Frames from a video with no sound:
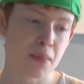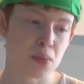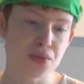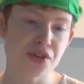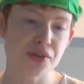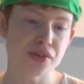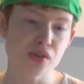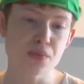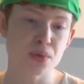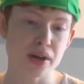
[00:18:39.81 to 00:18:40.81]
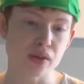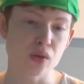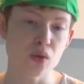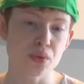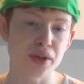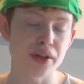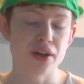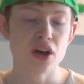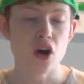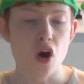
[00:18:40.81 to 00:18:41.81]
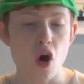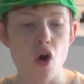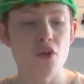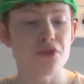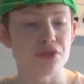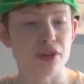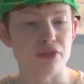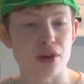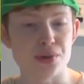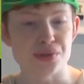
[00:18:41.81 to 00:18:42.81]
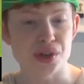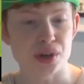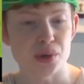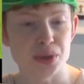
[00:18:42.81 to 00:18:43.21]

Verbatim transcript: But also in the top right corner of the photo,